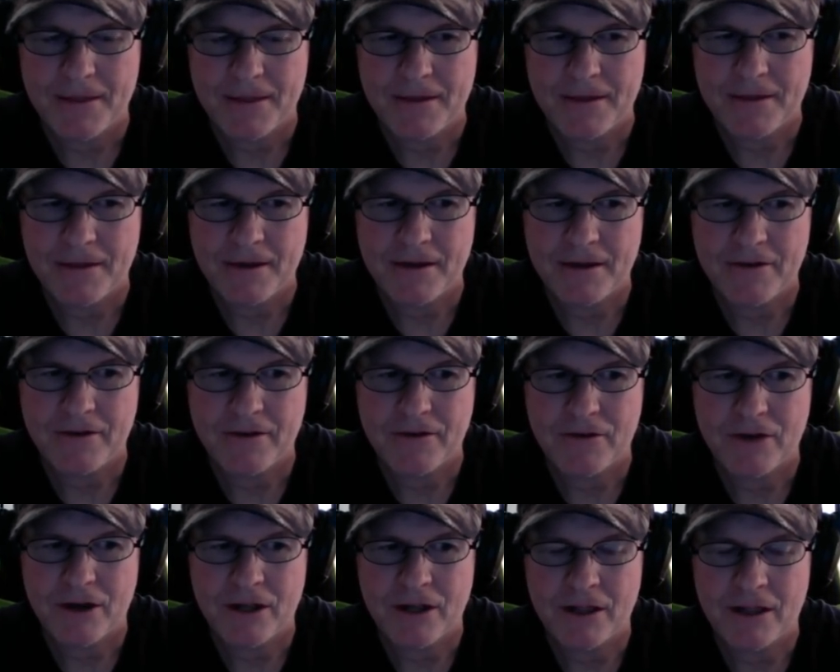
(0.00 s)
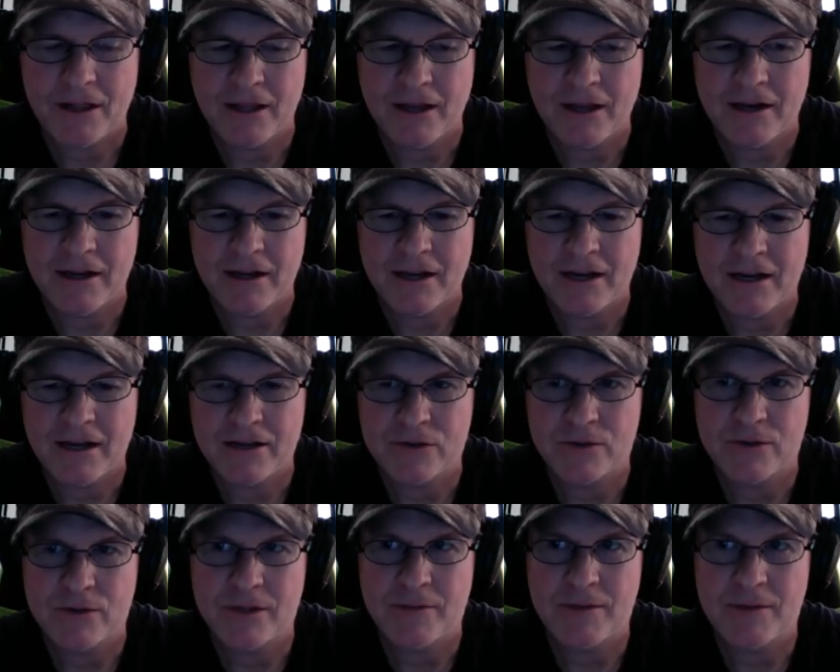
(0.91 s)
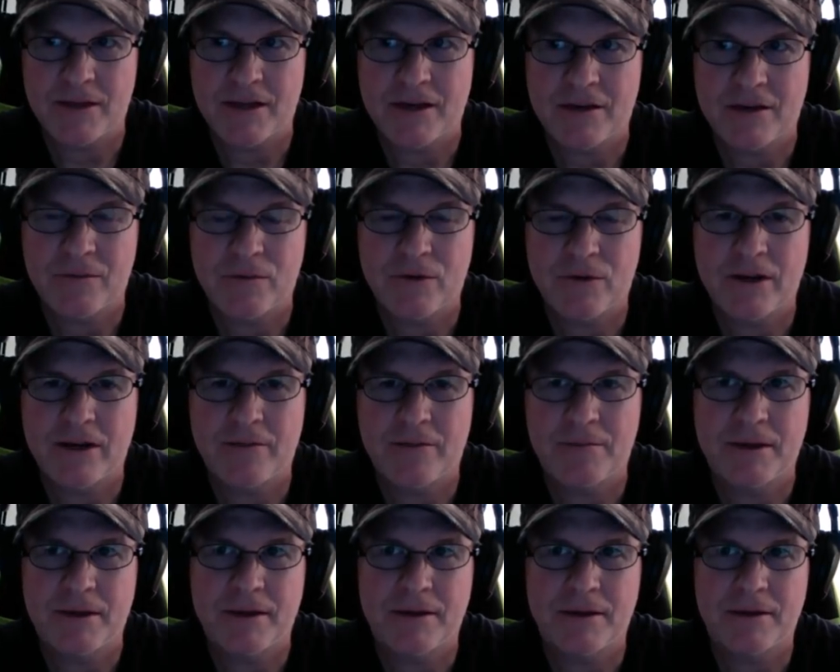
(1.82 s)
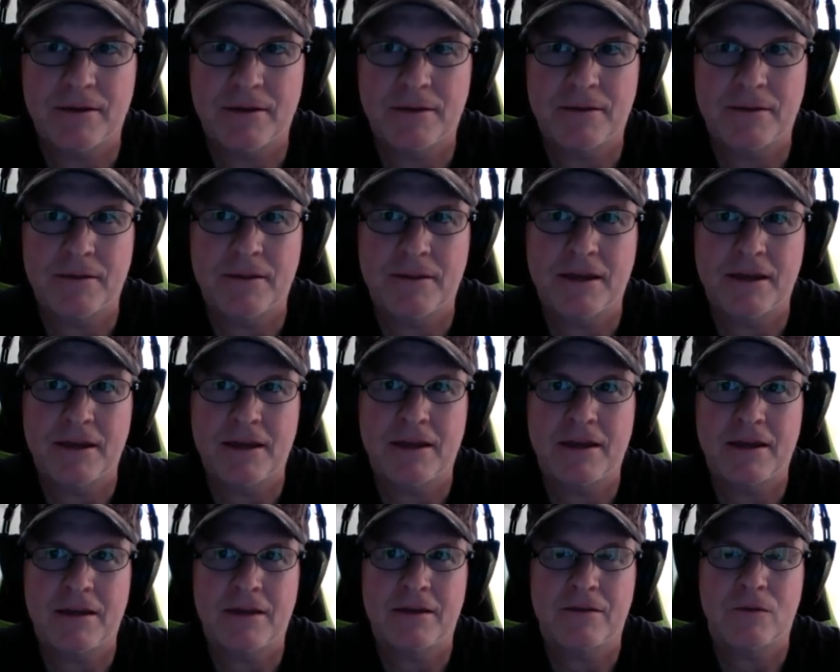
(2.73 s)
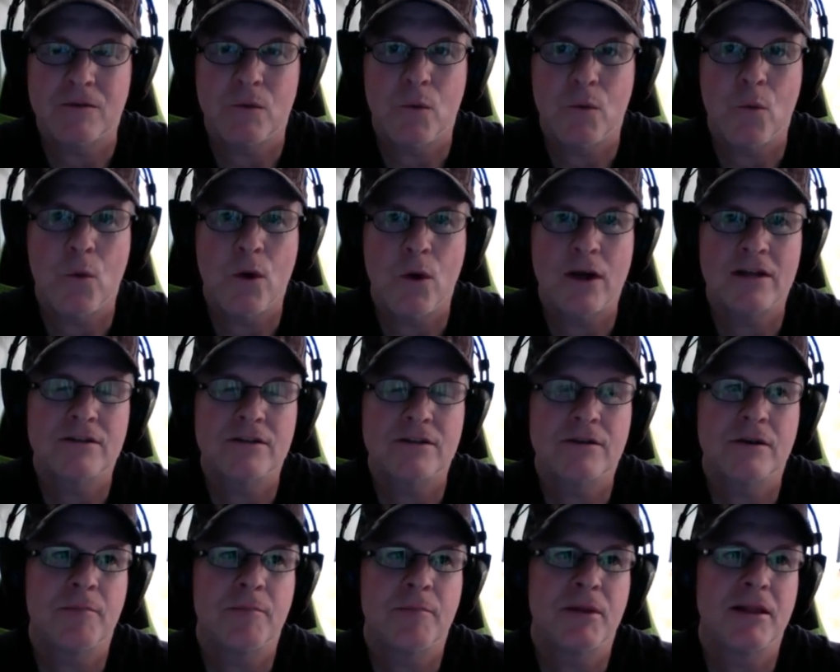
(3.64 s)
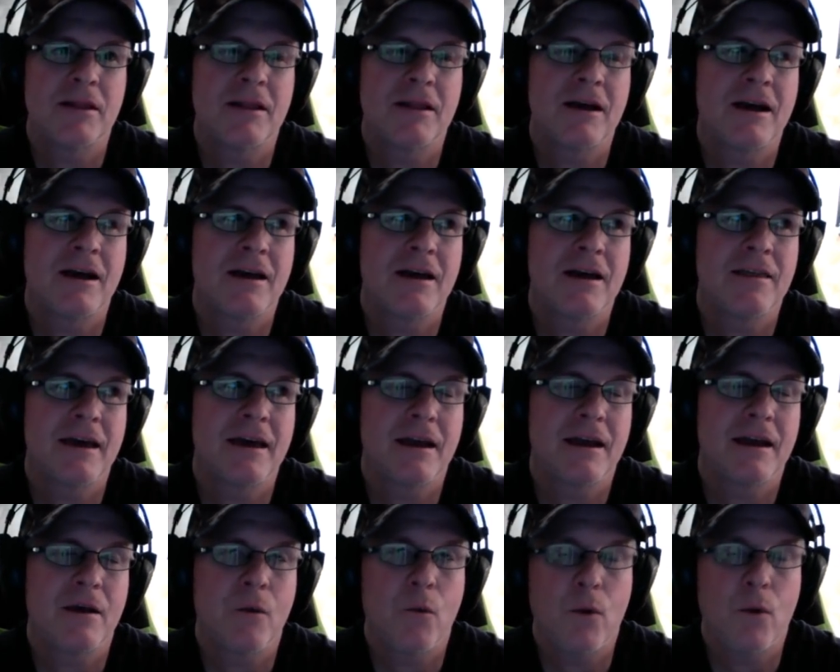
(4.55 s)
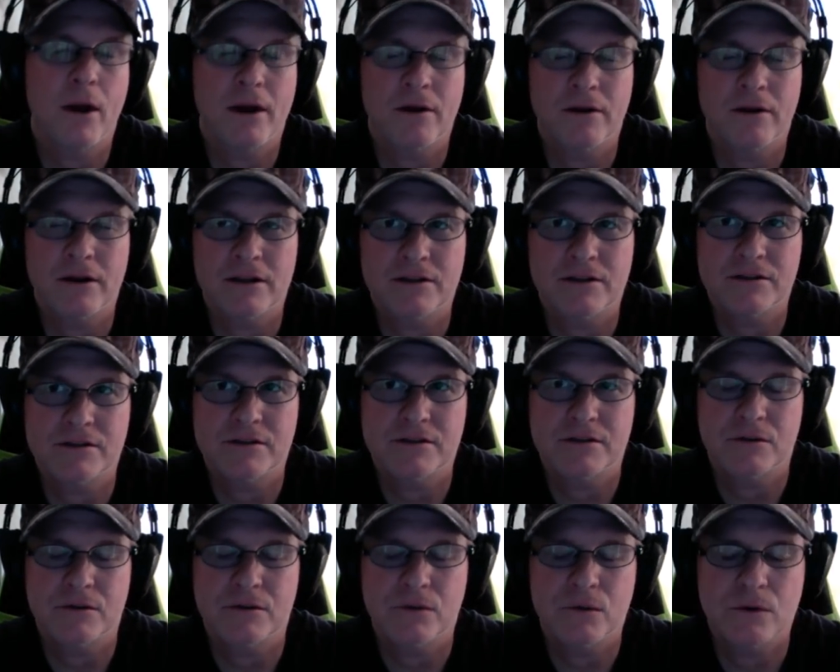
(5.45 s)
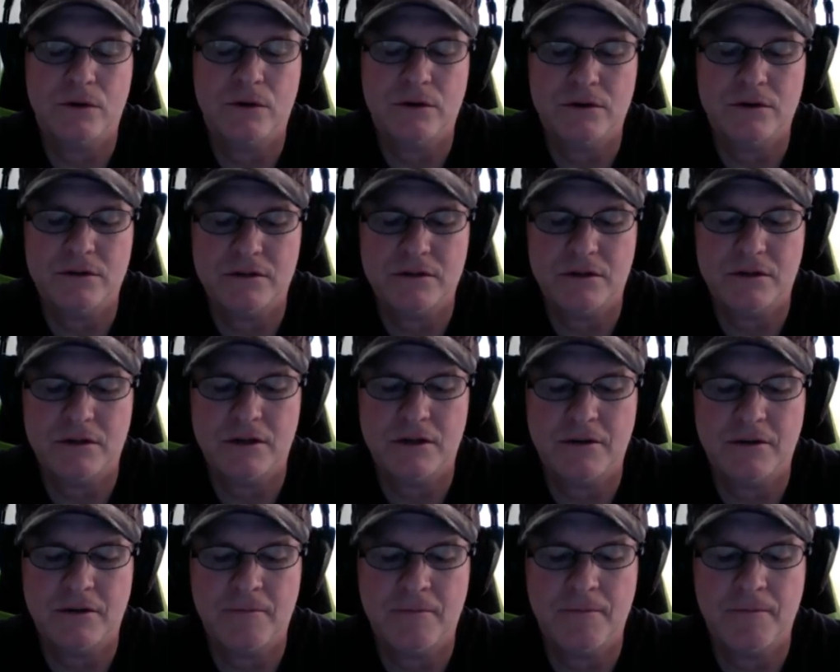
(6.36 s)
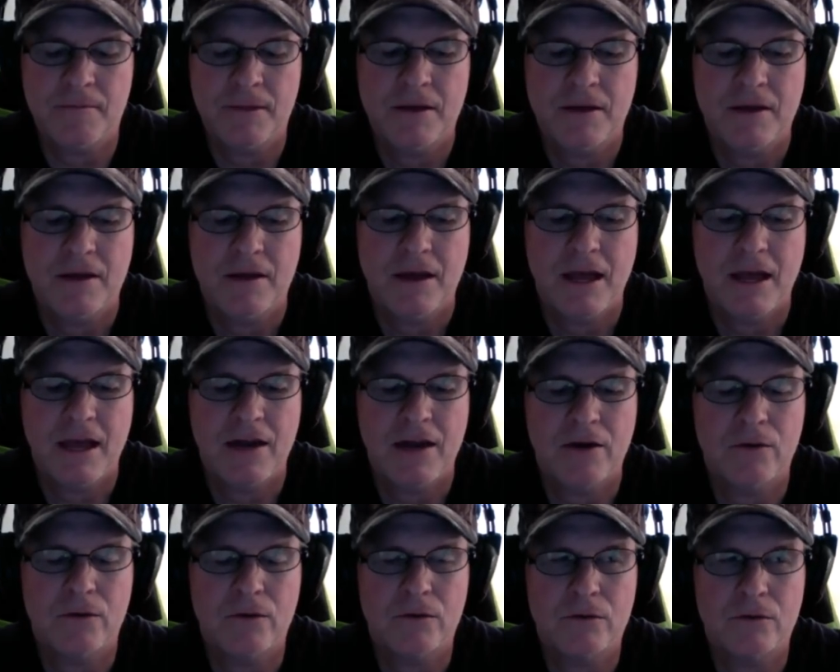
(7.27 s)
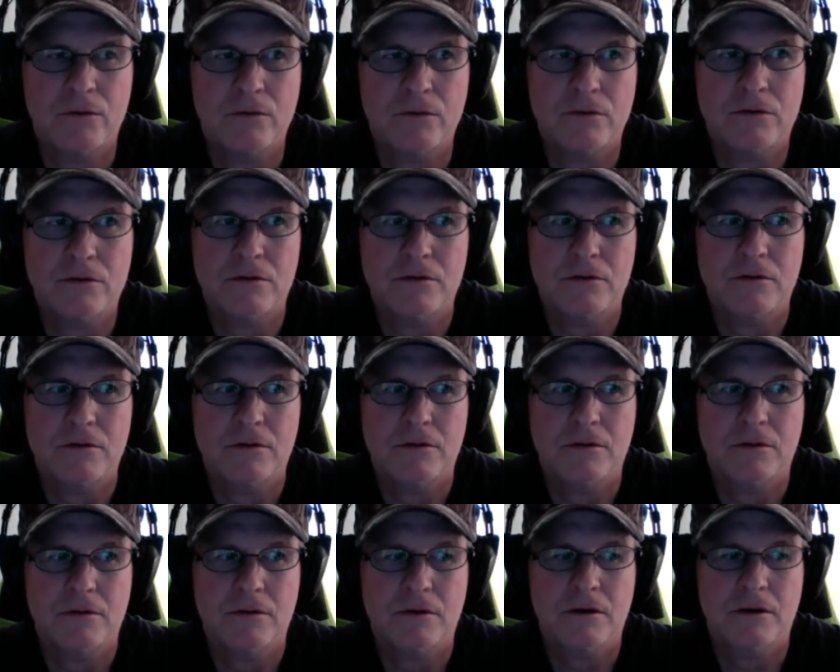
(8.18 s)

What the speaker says: I think that a lot of guys, when they become red pill, they want to apply that awareness towards an old